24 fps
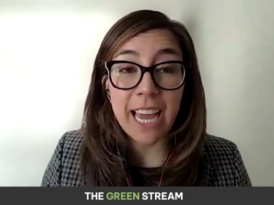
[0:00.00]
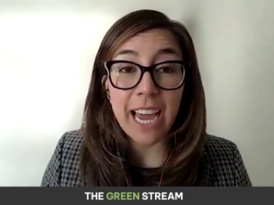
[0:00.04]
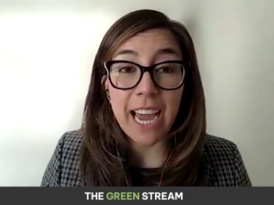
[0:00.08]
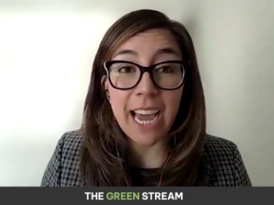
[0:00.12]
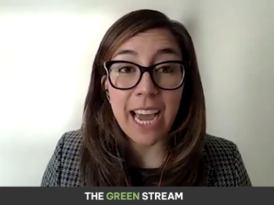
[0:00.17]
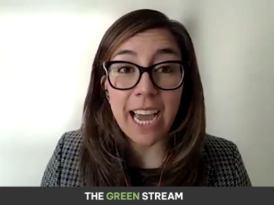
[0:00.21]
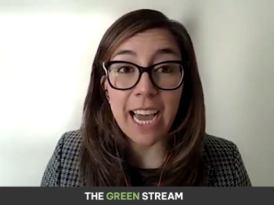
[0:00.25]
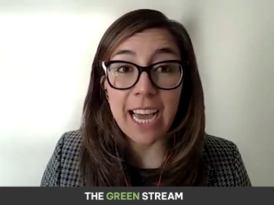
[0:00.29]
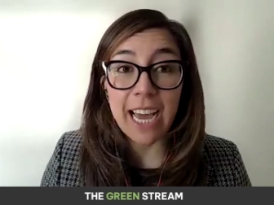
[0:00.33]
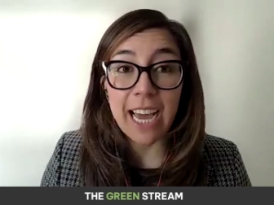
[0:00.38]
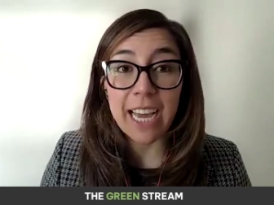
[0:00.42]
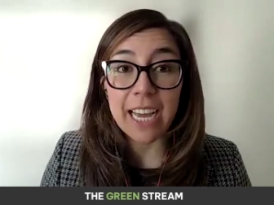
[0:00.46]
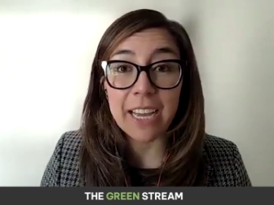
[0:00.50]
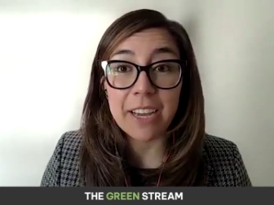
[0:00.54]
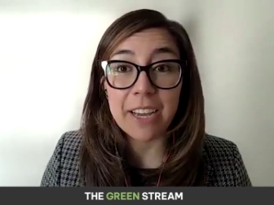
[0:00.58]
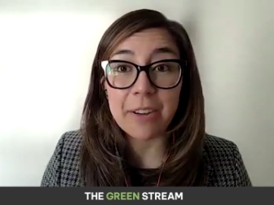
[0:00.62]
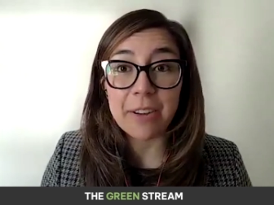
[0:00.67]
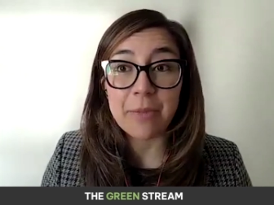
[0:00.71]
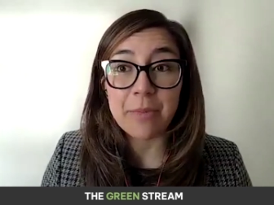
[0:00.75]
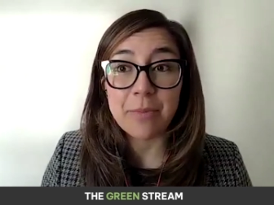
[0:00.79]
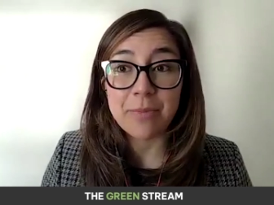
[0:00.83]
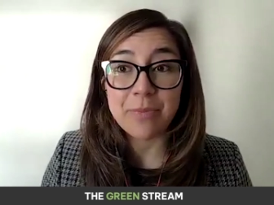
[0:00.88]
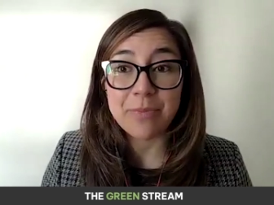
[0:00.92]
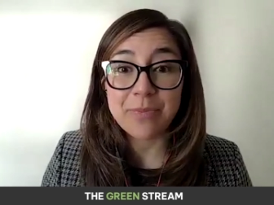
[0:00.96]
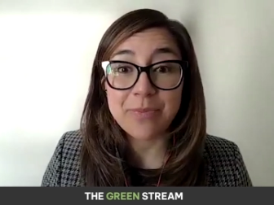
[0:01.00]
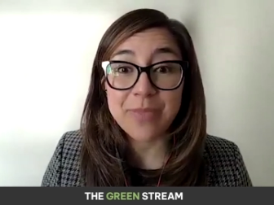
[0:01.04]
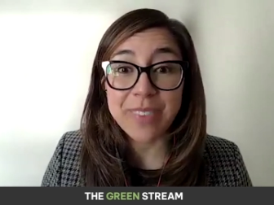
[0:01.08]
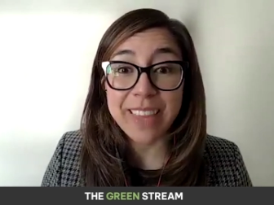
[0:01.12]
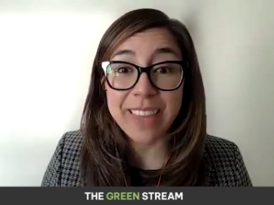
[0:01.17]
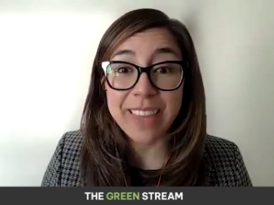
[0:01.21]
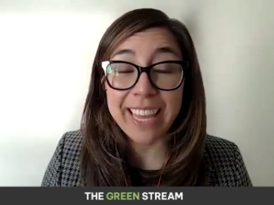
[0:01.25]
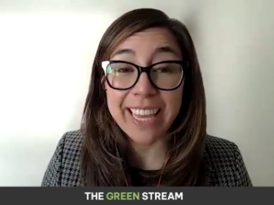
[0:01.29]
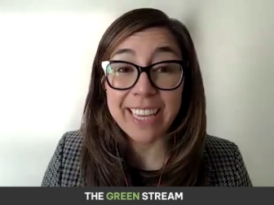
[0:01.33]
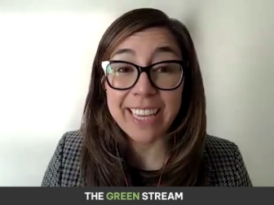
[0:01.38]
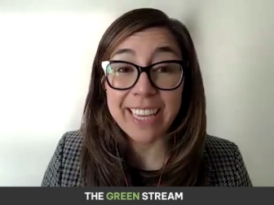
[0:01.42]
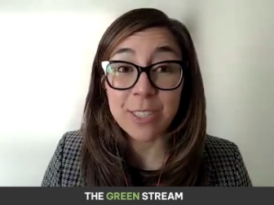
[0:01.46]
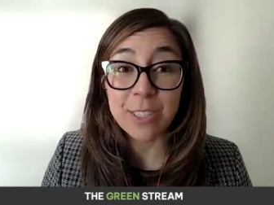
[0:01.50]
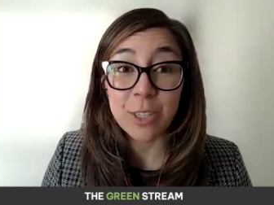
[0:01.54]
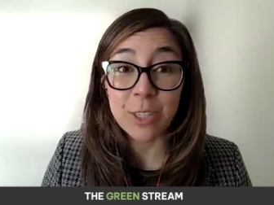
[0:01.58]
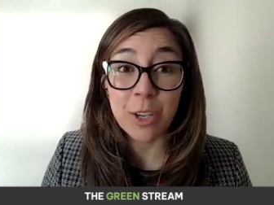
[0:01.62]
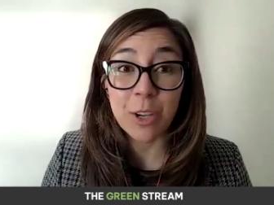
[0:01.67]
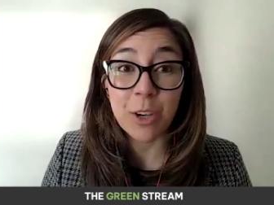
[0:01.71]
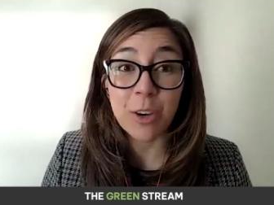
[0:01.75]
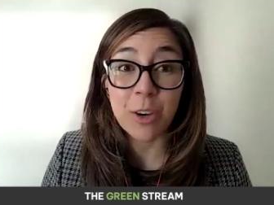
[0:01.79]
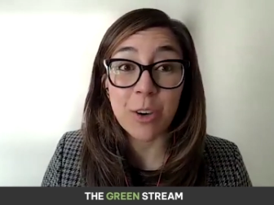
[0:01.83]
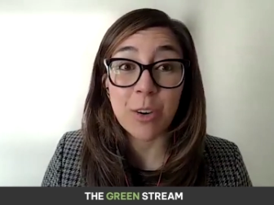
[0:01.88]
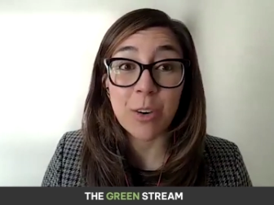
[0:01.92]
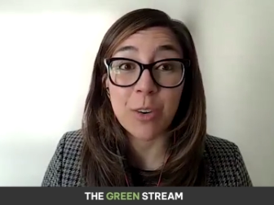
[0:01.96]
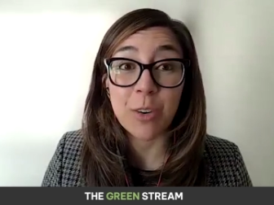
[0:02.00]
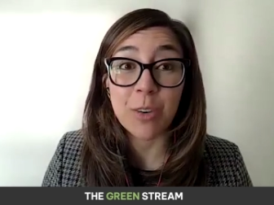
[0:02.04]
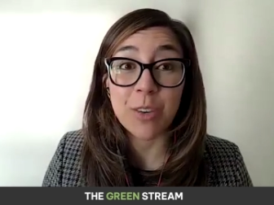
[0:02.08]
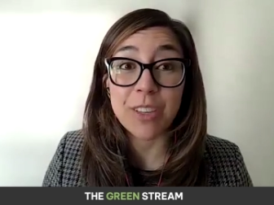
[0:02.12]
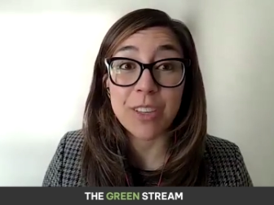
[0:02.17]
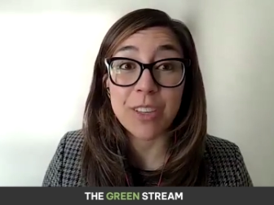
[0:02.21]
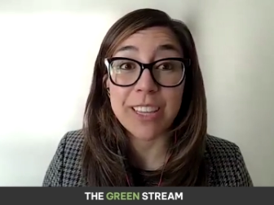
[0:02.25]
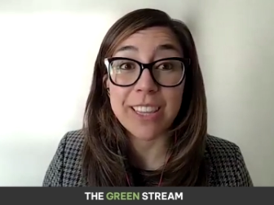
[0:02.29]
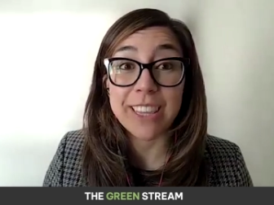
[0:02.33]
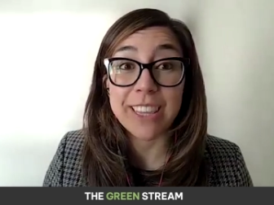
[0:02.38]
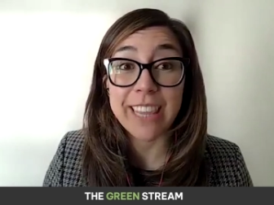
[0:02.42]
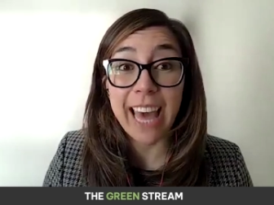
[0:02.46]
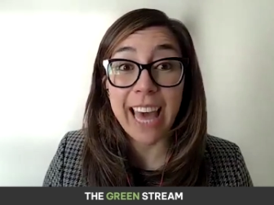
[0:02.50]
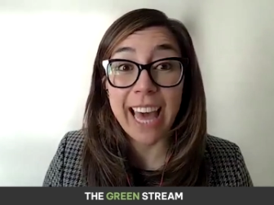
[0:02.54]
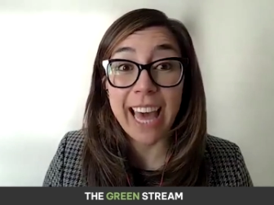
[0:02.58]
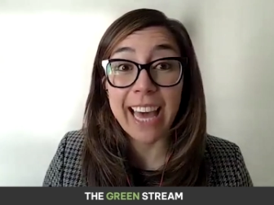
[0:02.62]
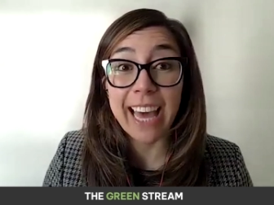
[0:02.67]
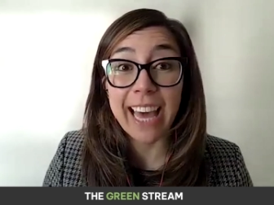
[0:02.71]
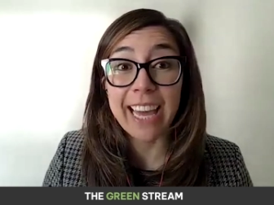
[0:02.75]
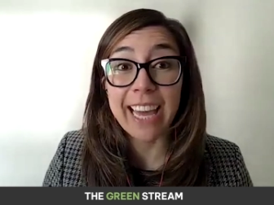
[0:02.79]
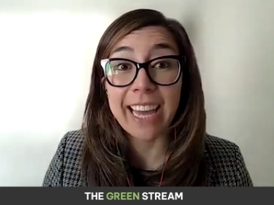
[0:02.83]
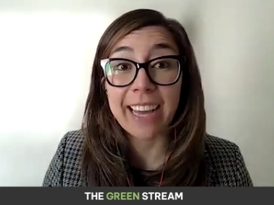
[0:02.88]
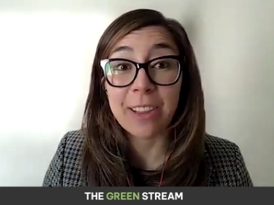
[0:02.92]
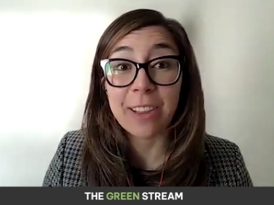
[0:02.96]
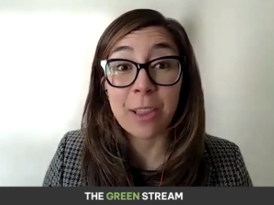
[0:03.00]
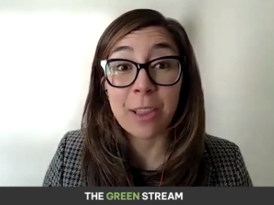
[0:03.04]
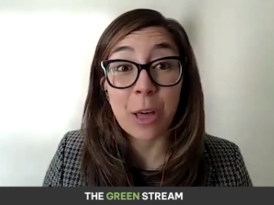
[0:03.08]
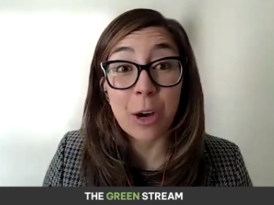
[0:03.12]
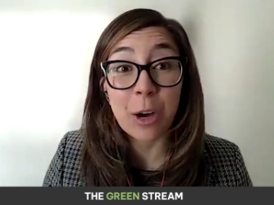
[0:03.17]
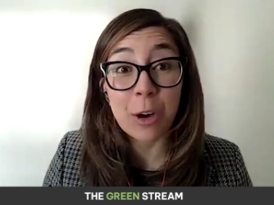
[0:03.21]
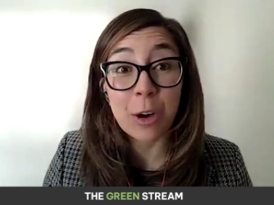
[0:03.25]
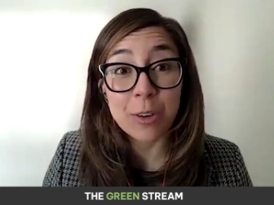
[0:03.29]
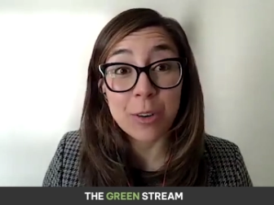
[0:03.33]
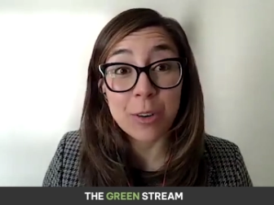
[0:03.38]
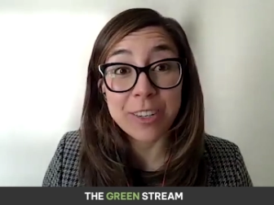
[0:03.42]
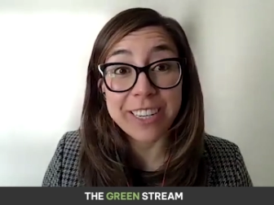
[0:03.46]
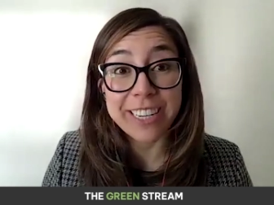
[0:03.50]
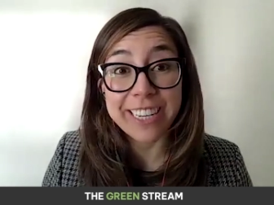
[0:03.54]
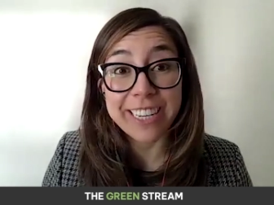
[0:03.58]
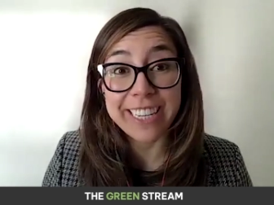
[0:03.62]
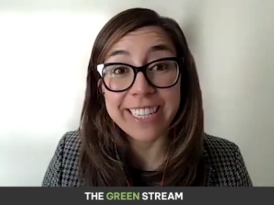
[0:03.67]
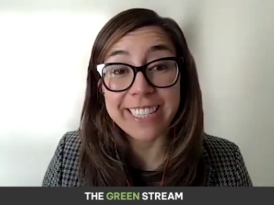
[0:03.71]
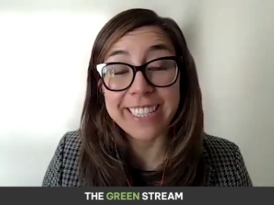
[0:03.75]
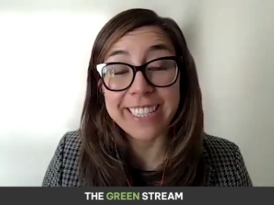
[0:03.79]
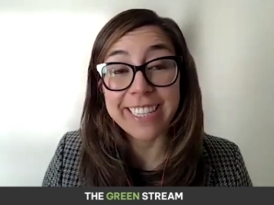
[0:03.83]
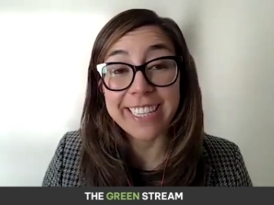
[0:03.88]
Um, and so that alone is,